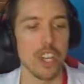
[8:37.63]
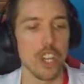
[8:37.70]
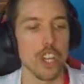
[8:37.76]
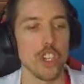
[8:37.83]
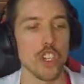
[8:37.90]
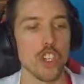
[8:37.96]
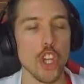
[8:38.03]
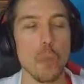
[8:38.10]

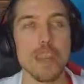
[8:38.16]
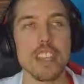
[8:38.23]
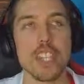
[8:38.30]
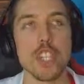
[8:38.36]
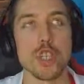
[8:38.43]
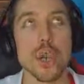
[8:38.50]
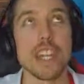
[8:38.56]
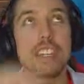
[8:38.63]
Show me the
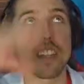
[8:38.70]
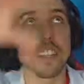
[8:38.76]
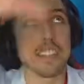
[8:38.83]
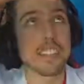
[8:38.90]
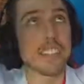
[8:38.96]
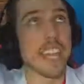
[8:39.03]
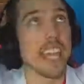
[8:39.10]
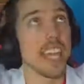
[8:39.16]
greatest on the
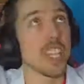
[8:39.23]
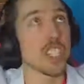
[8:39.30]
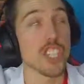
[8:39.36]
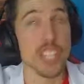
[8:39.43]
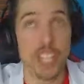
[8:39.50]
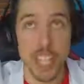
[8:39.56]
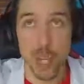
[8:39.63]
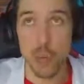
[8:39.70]
stage in
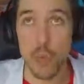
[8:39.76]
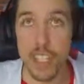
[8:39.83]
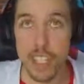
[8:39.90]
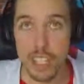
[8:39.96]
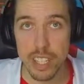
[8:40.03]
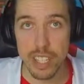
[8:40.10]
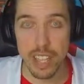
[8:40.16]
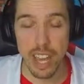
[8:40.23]
the arena.